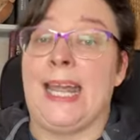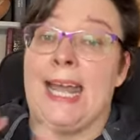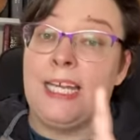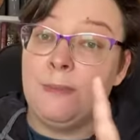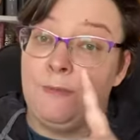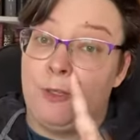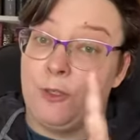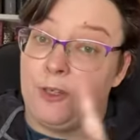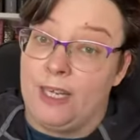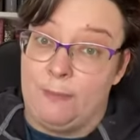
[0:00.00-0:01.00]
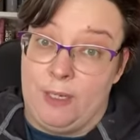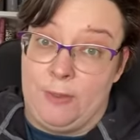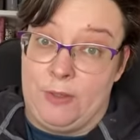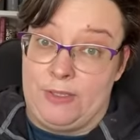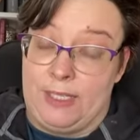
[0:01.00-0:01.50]
It has been featured on
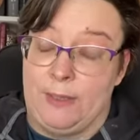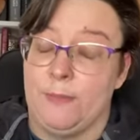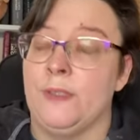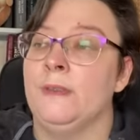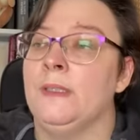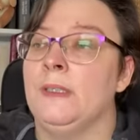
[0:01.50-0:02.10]
MW exams.